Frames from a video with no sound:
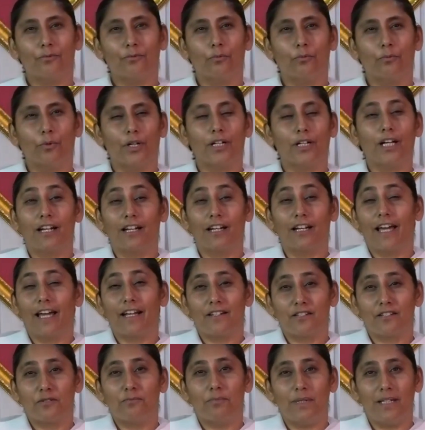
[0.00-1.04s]
what I'd
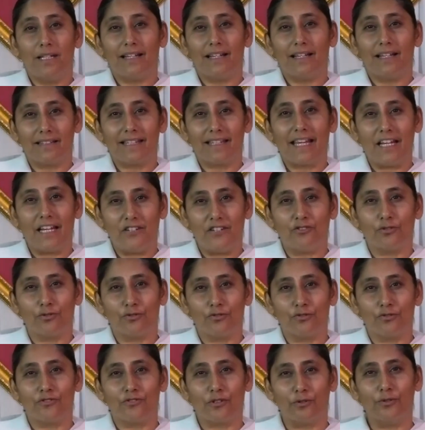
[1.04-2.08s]
like to be as angel
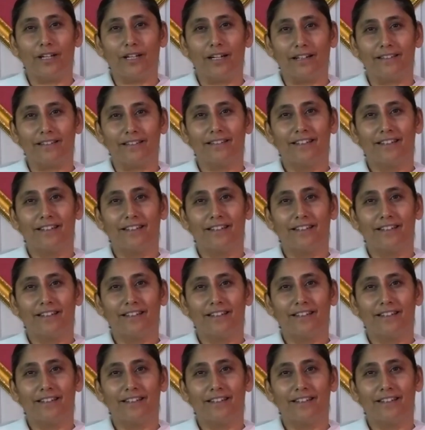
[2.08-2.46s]
Sona.